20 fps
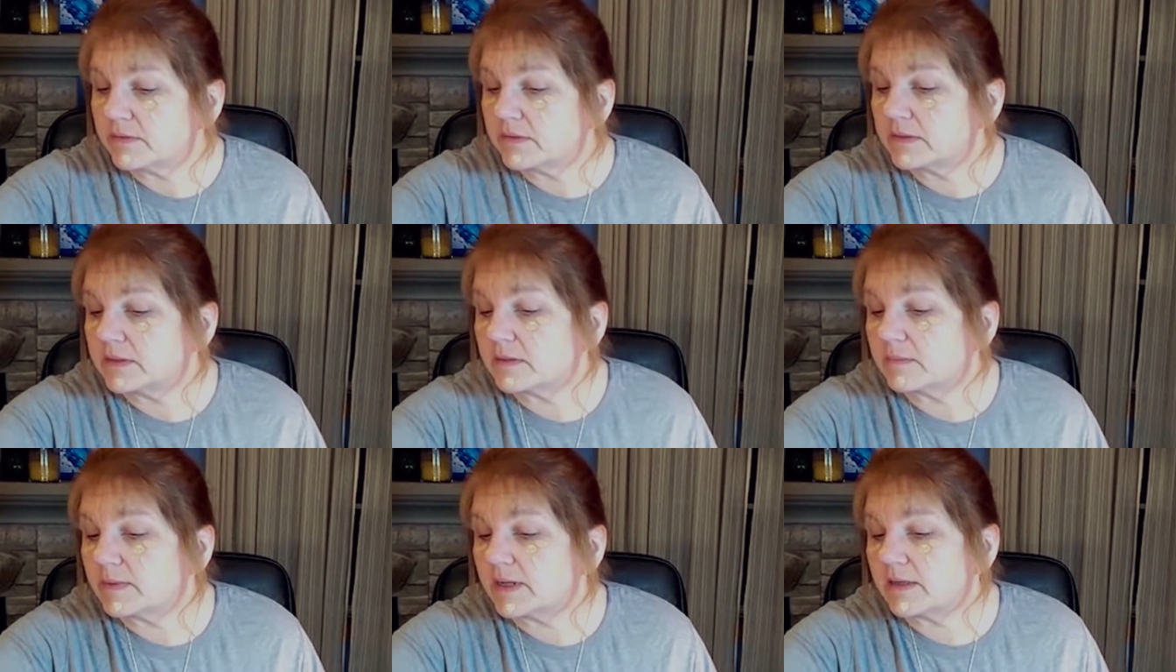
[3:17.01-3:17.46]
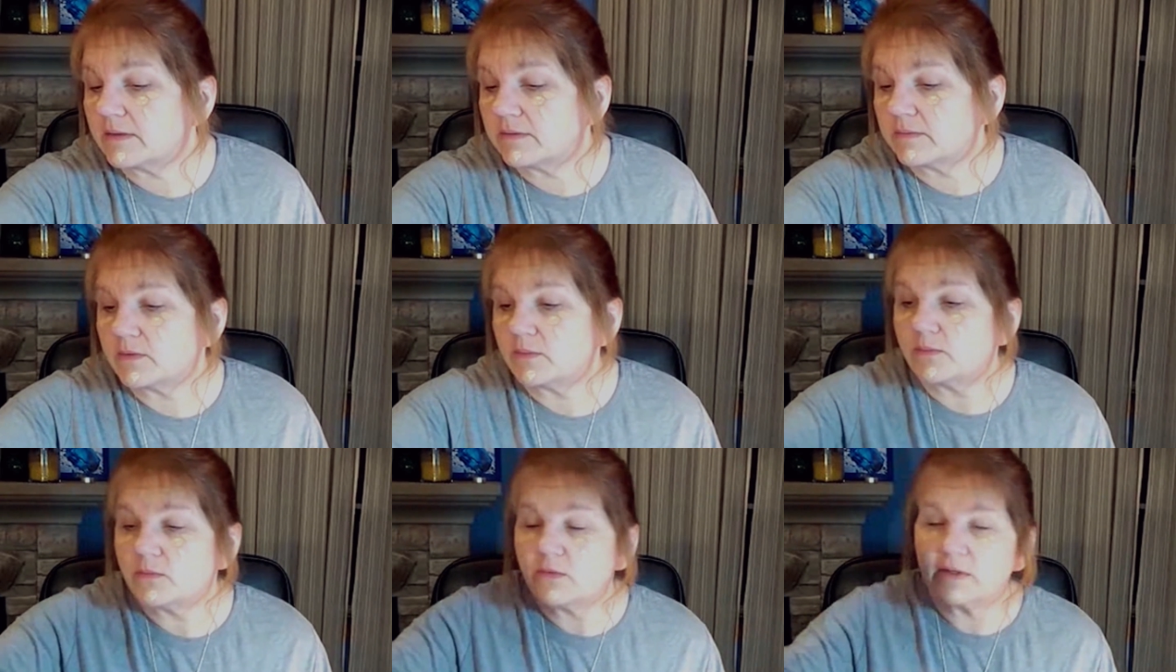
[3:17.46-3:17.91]
into the
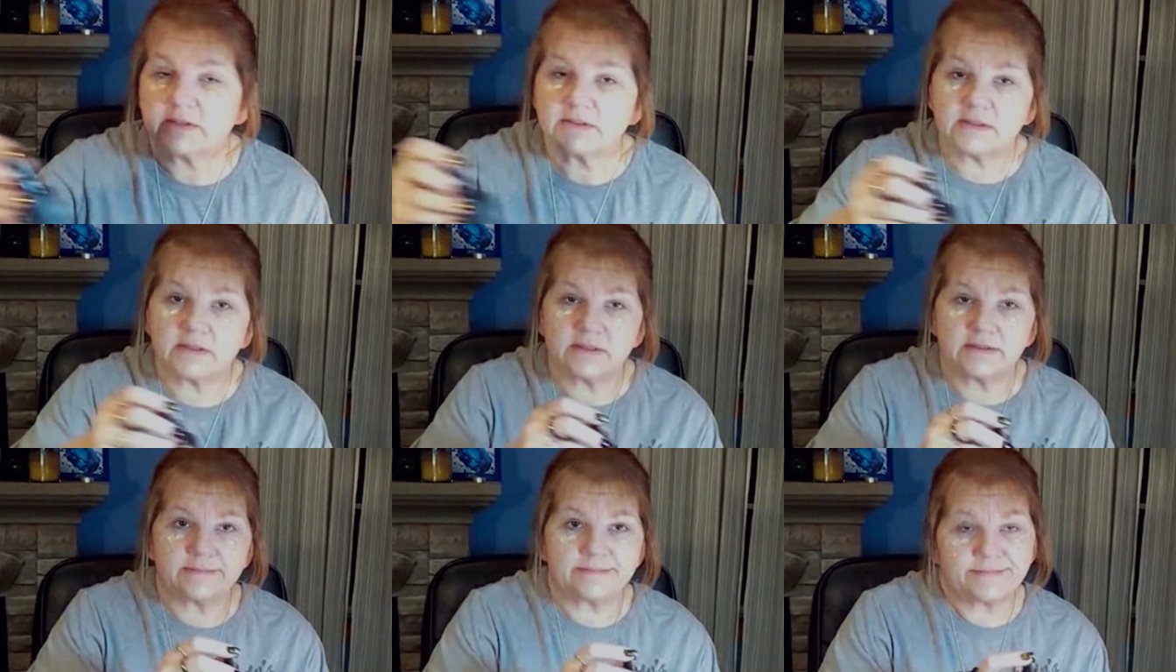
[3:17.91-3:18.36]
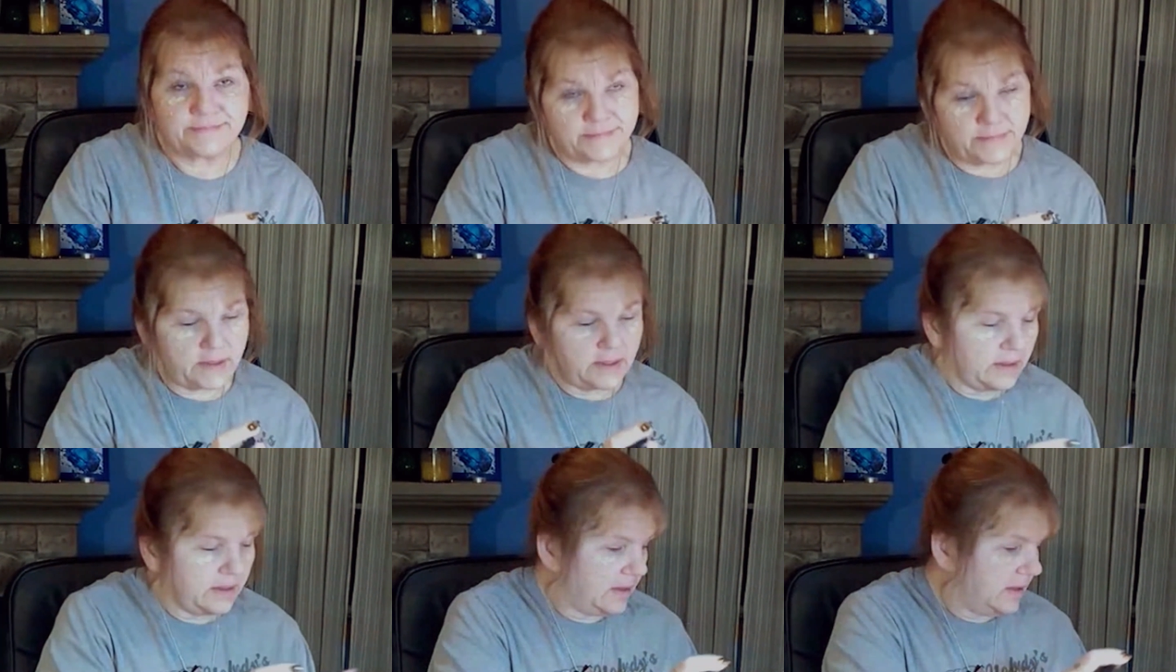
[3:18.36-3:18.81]
bathroom and moisten it,
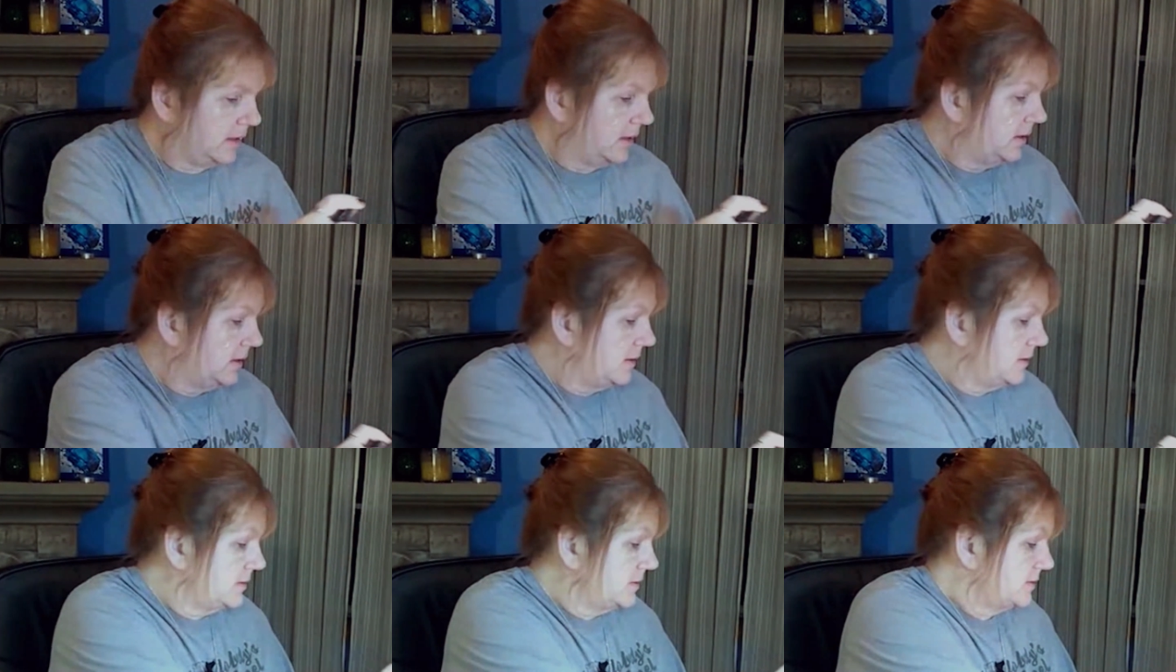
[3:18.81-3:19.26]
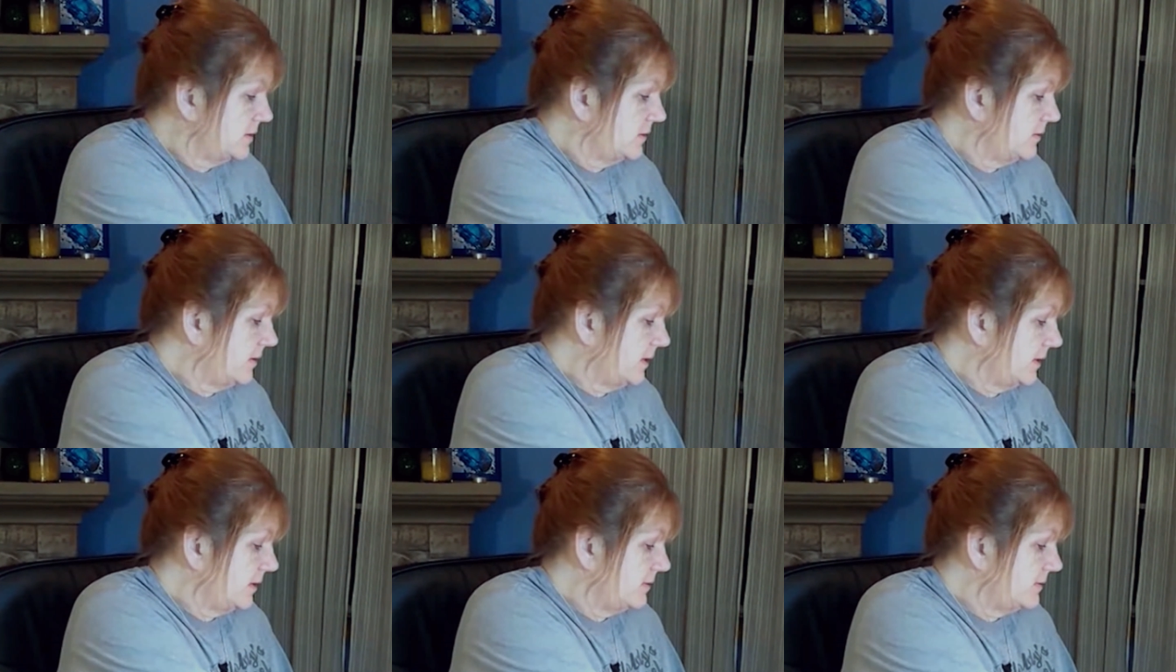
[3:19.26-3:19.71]
so
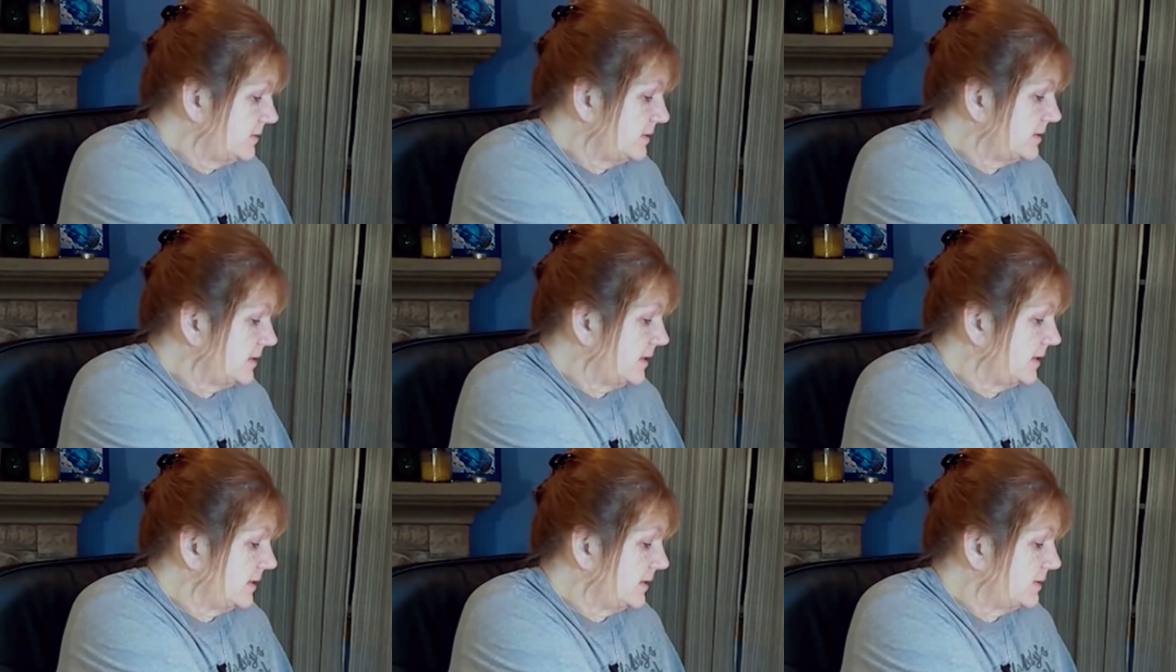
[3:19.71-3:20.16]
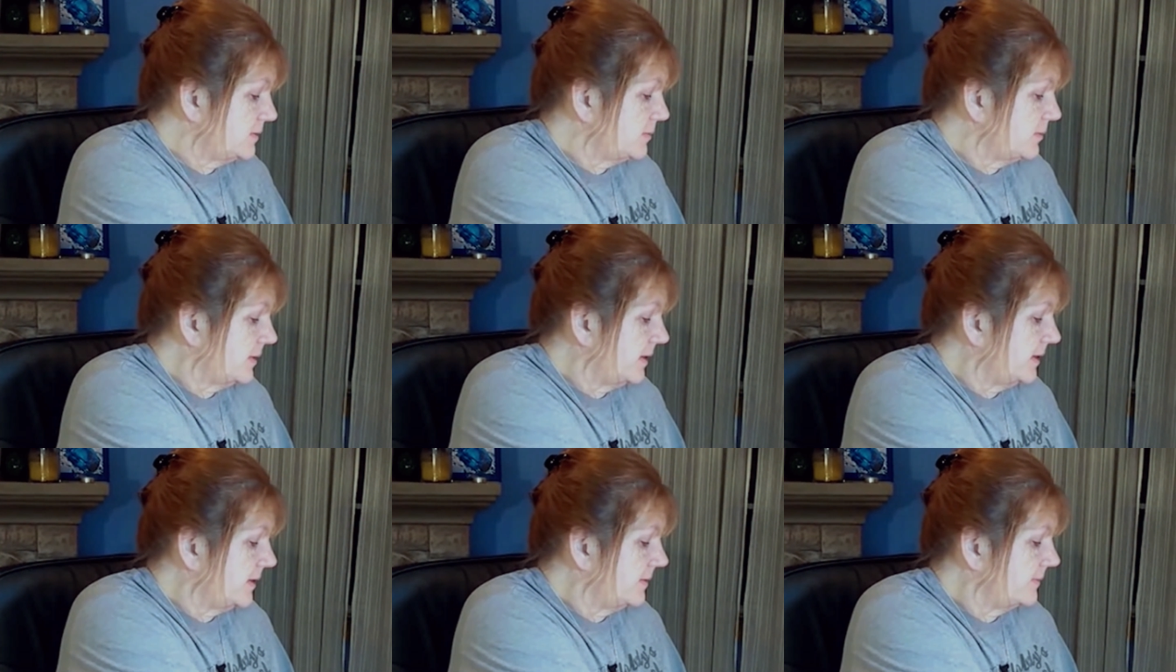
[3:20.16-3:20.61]
I use a setting
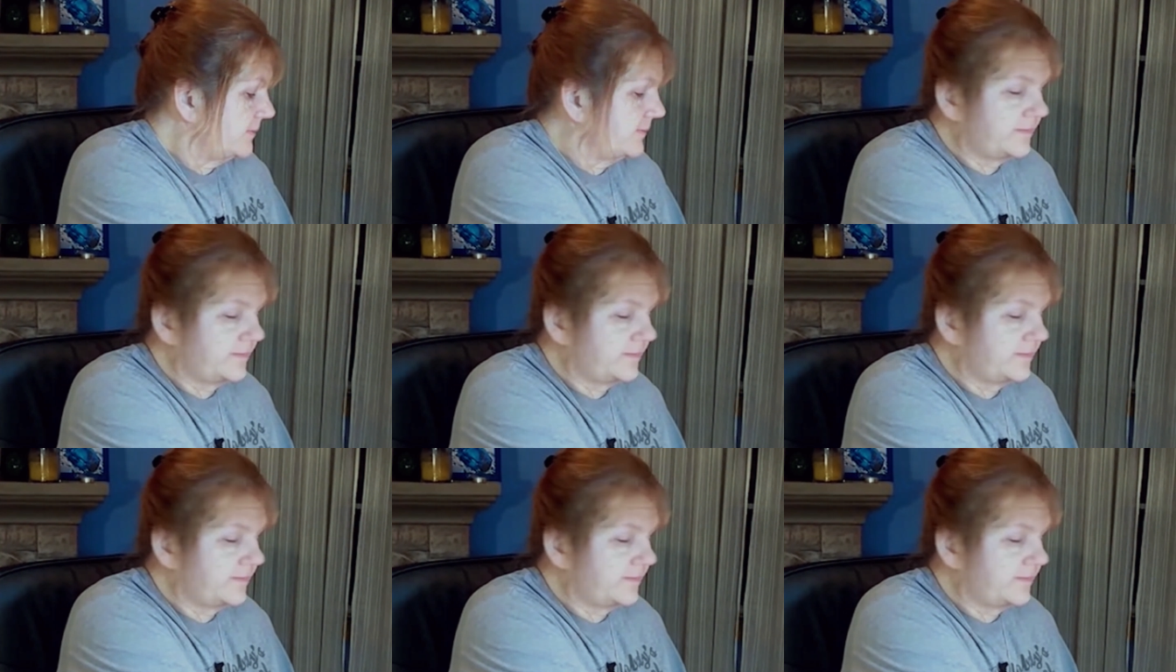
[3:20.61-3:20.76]
spray.